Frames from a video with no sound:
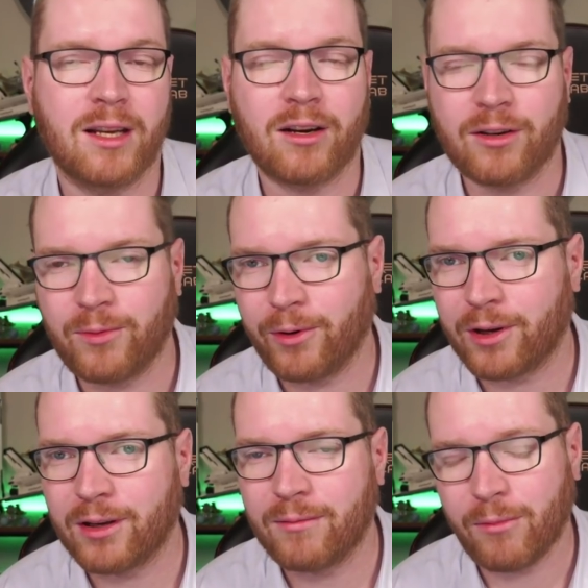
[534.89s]
They're going to
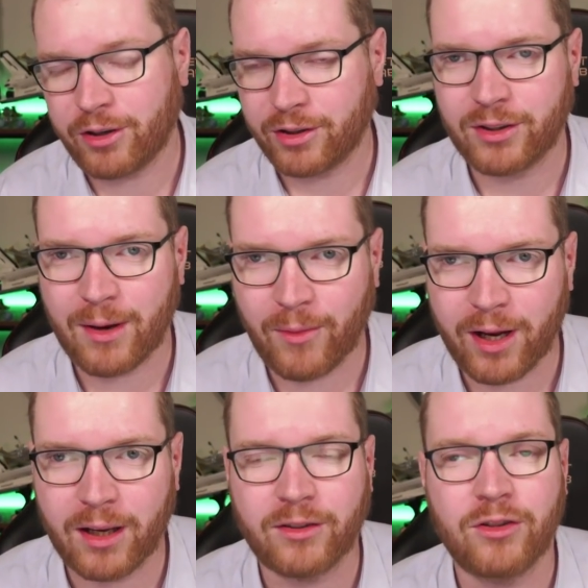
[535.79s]
work in much the same
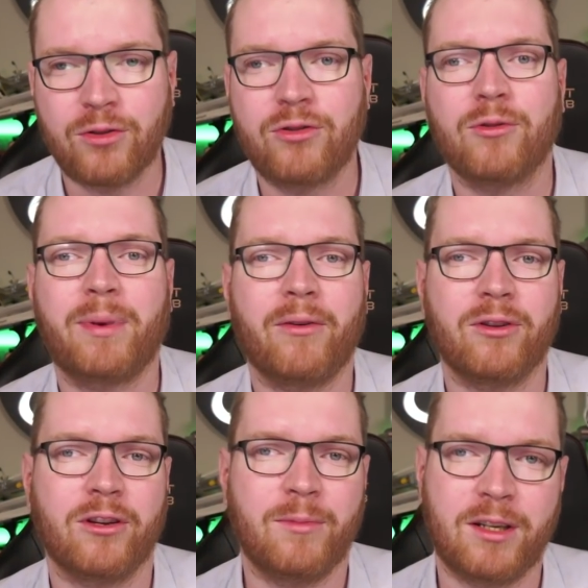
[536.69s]
way as the usual bounty
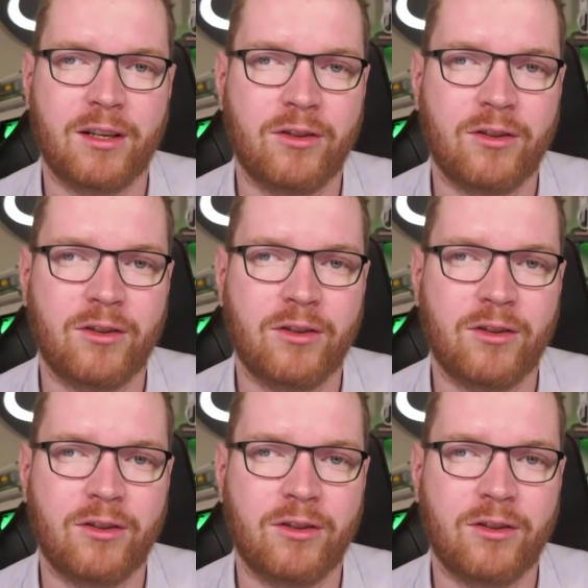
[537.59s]
hunting mission.